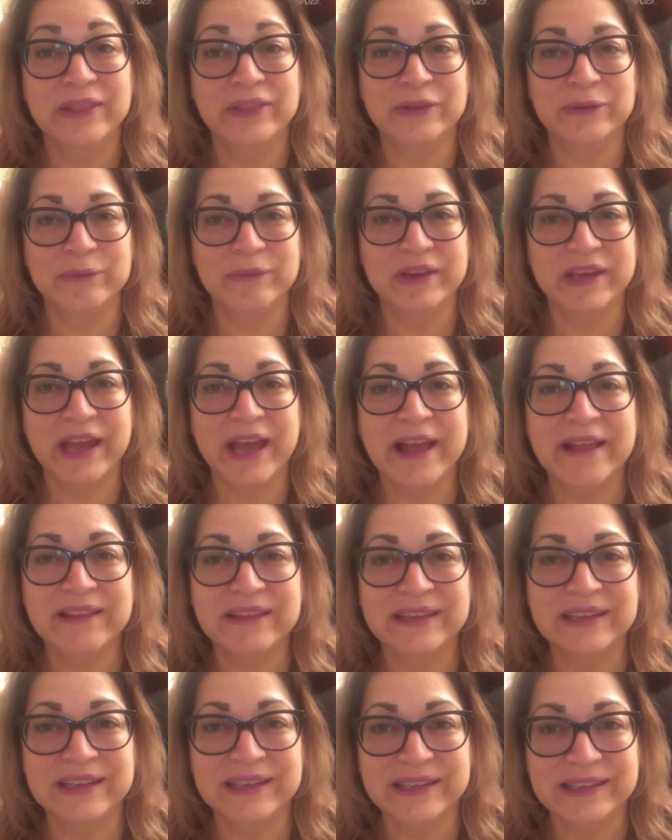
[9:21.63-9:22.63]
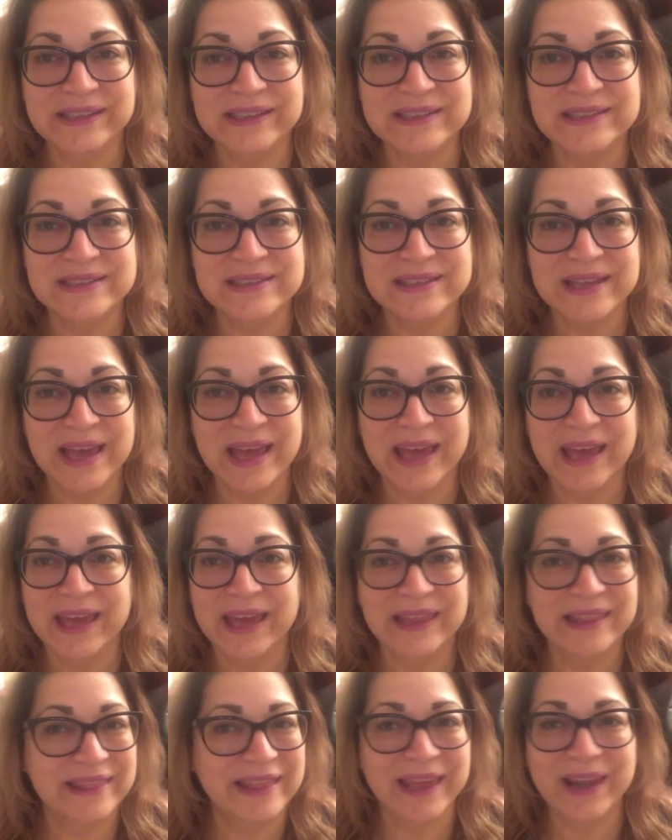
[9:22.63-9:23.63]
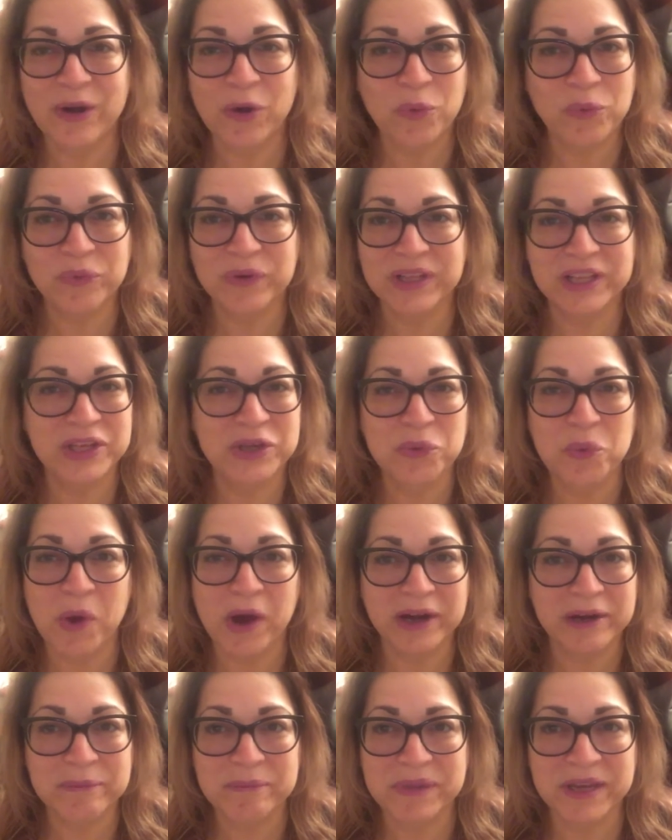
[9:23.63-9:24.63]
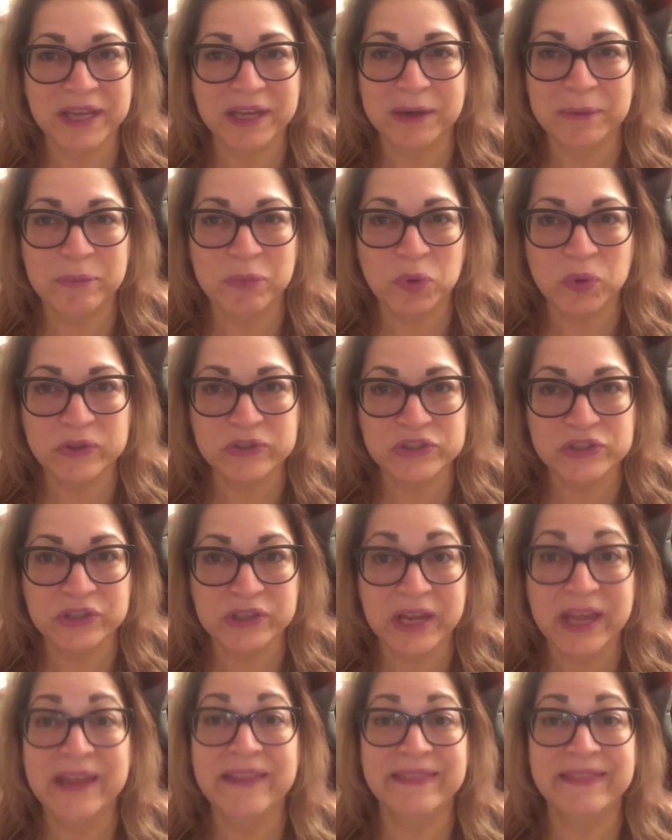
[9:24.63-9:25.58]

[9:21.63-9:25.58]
The reality is they don't really want to ban abortion.